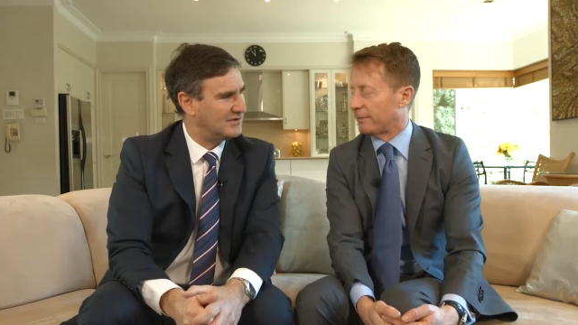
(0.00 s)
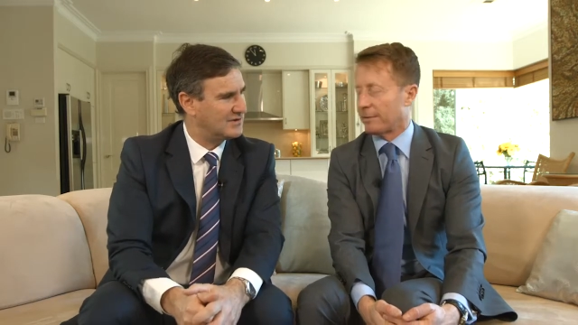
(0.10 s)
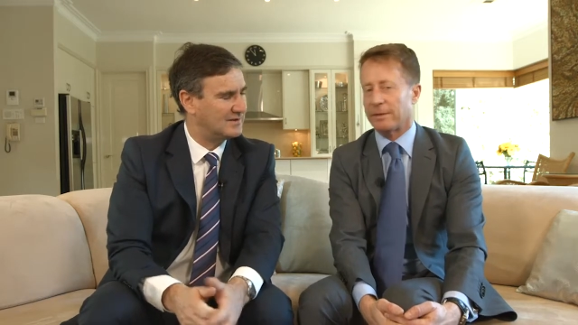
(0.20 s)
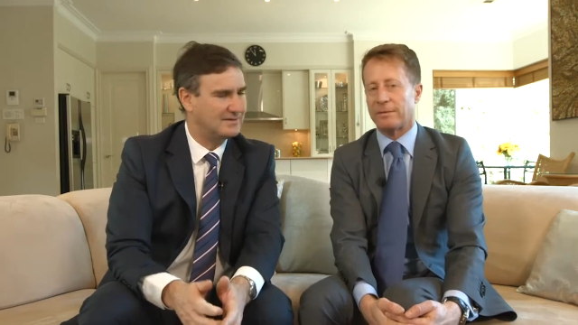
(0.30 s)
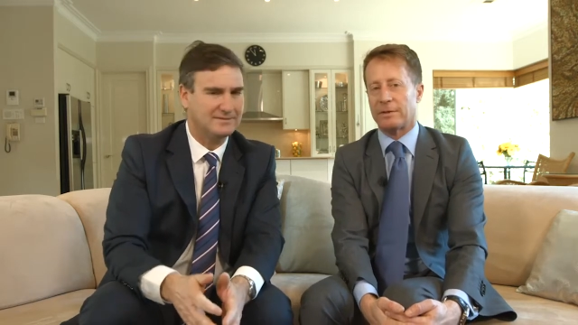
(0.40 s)

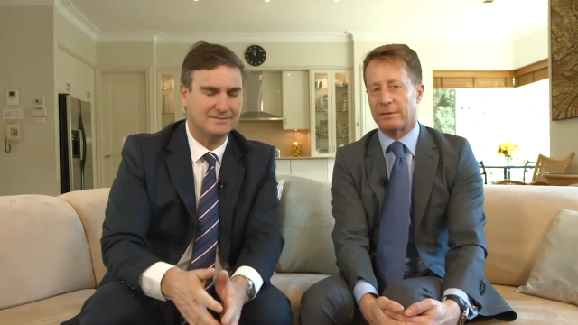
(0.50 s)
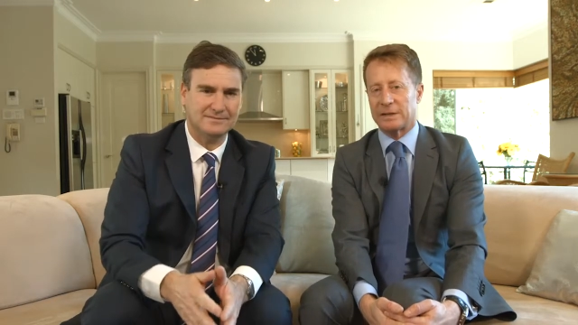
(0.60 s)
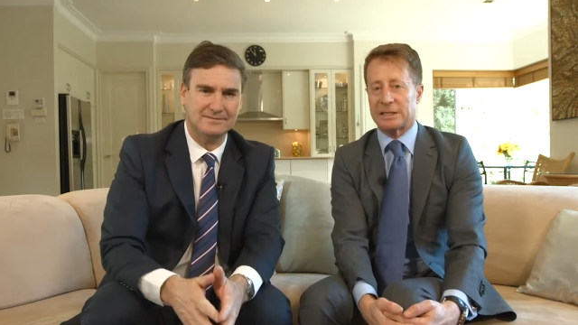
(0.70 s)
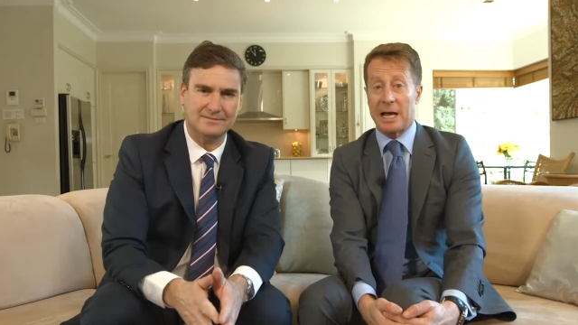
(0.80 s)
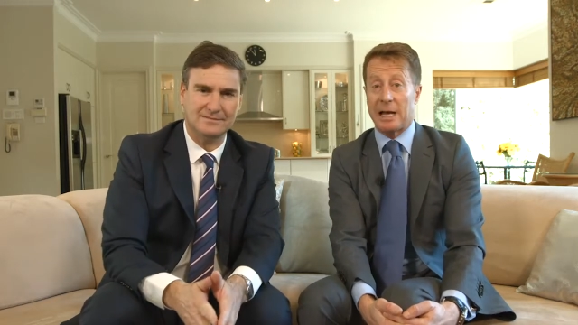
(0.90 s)
Speaker 1: From the, the
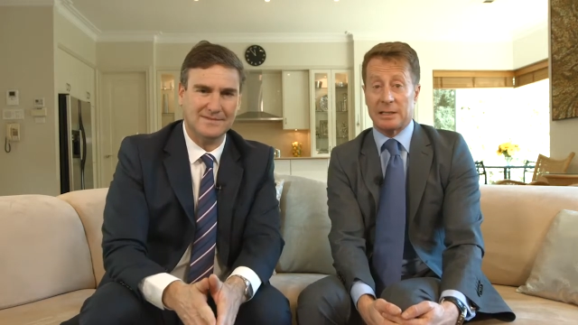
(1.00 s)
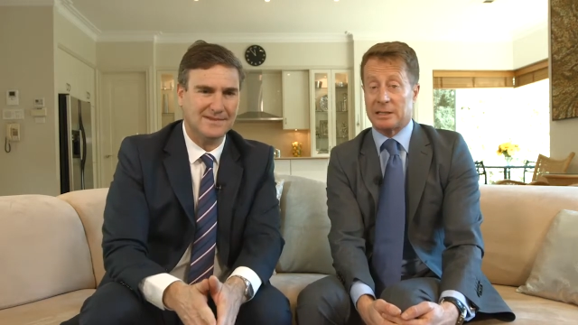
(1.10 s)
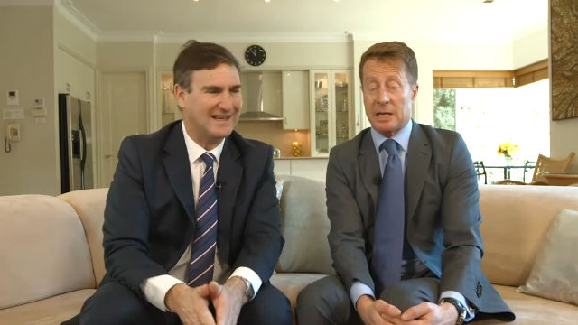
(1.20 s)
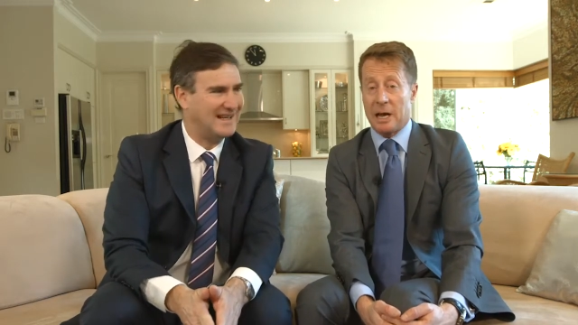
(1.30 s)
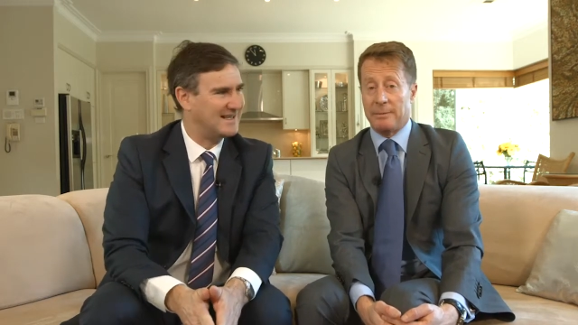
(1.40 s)
facade
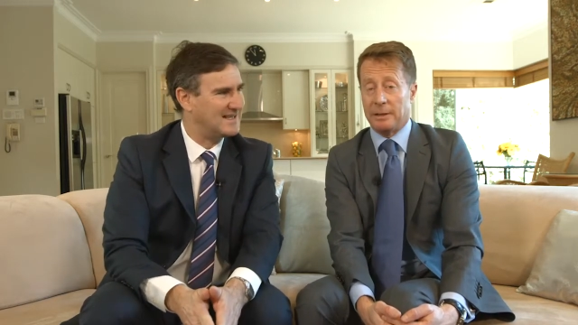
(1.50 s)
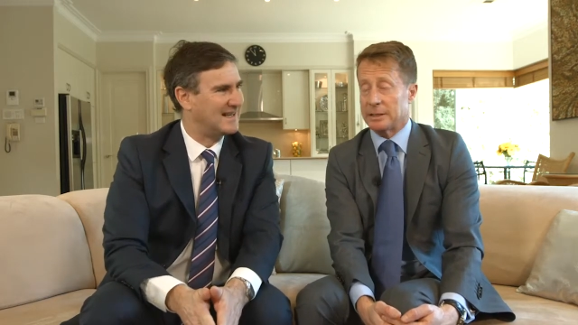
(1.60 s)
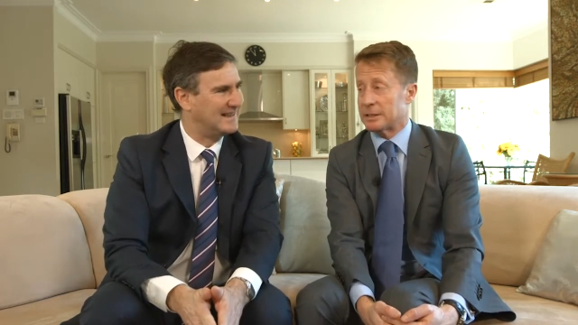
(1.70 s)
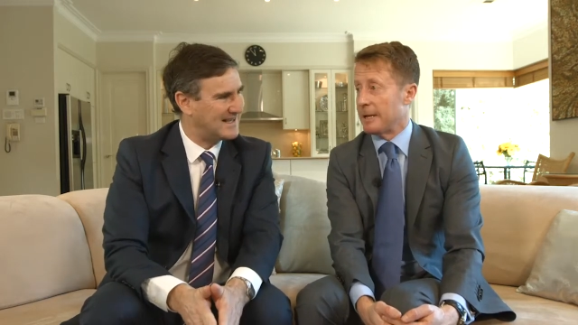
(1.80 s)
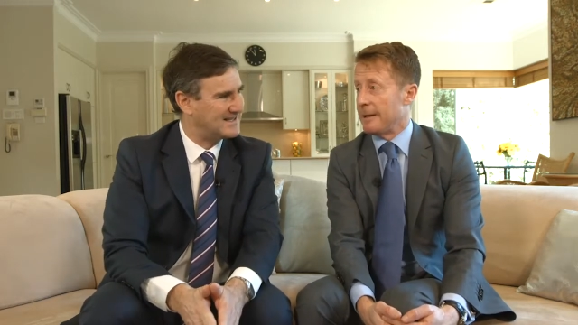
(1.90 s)
is timeless.
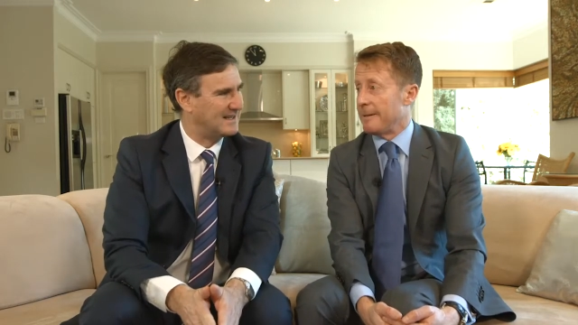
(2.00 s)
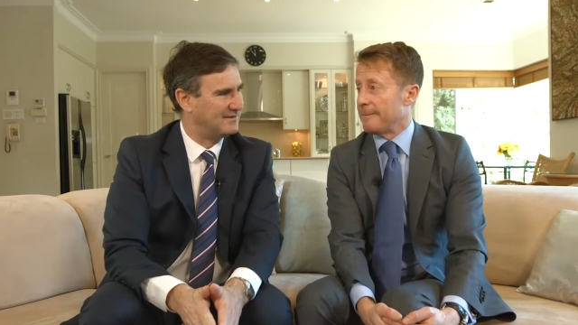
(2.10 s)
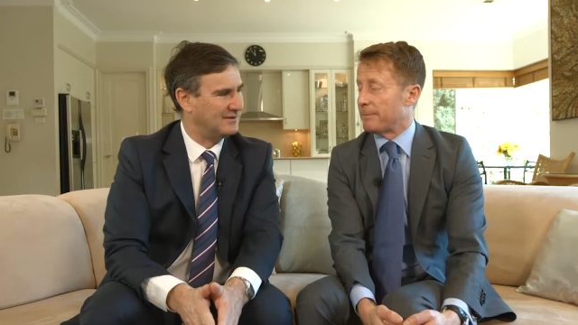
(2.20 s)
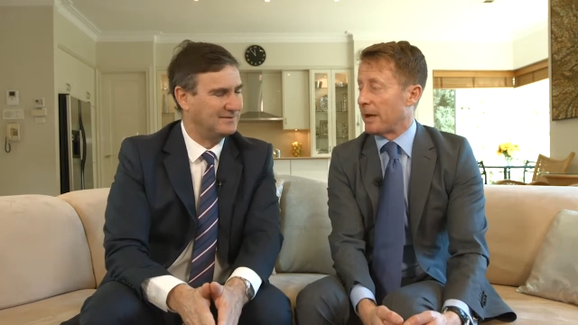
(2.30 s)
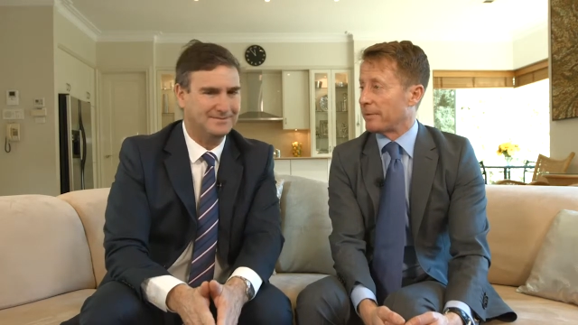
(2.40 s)
It's a classic
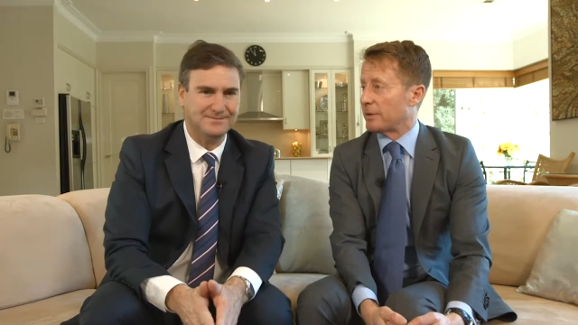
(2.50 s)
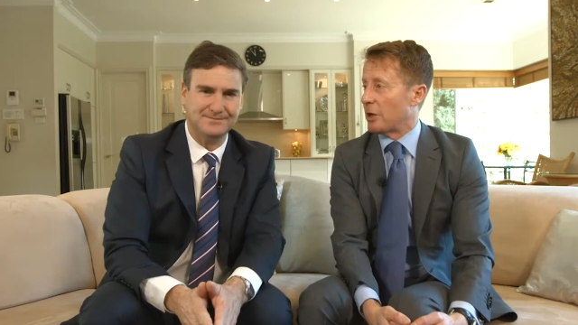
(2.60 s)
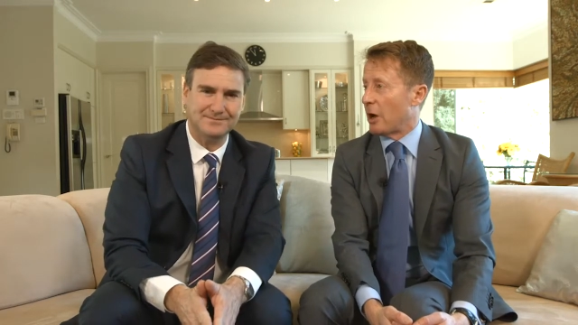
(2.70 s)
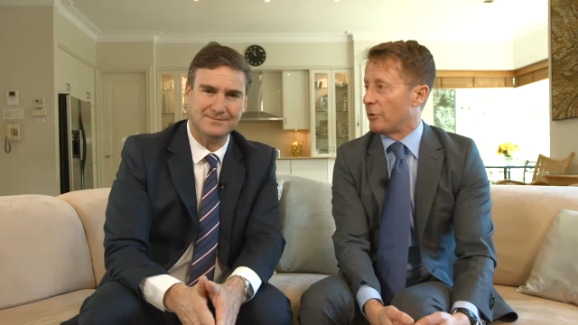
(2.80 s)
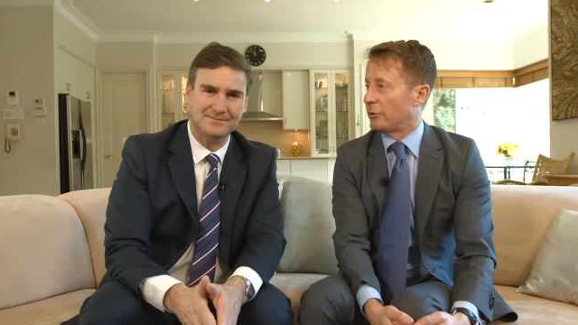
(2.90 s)
film. But
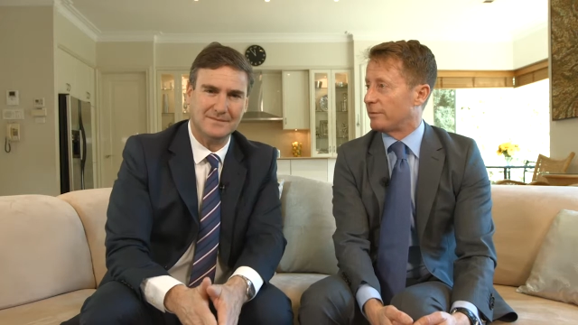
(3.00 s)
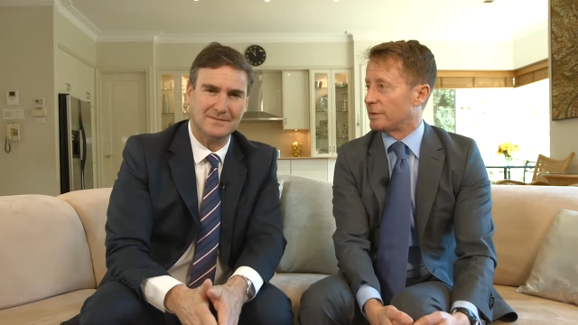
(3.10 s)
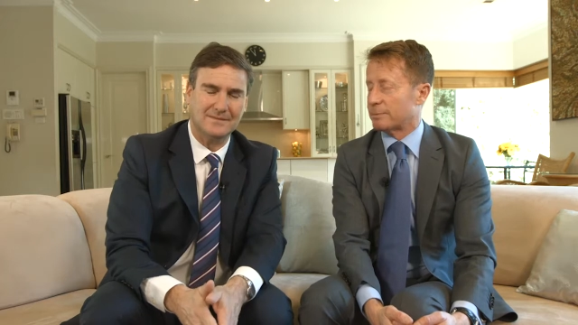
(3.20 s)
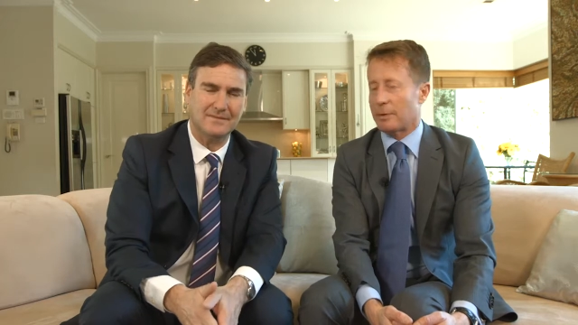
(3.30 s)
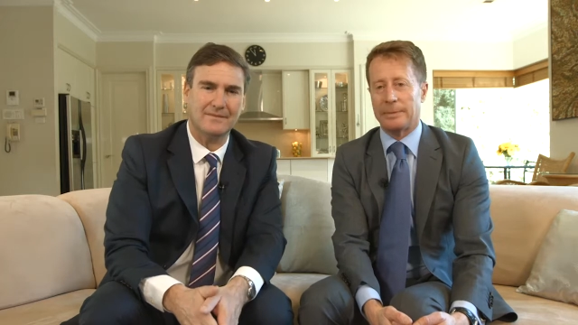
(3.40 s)
the owner of
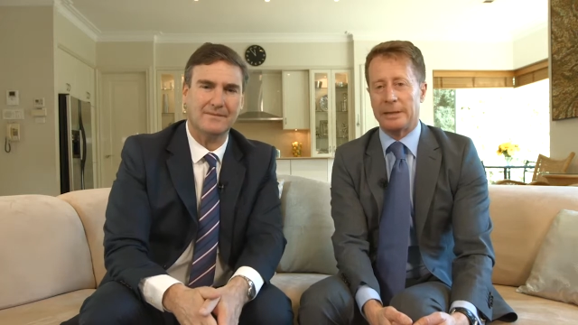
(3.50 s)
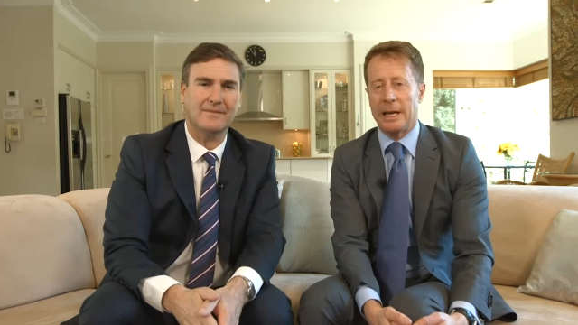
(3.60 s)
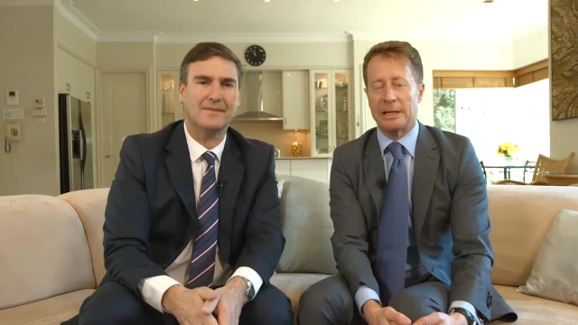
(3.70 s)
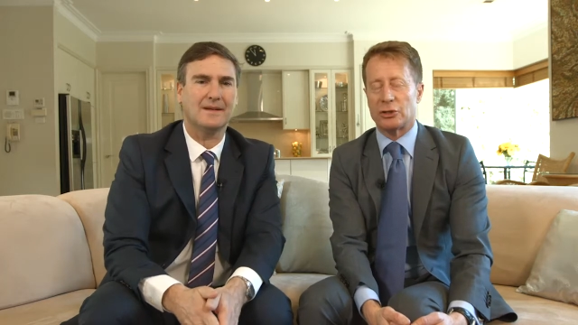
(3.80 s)
this property has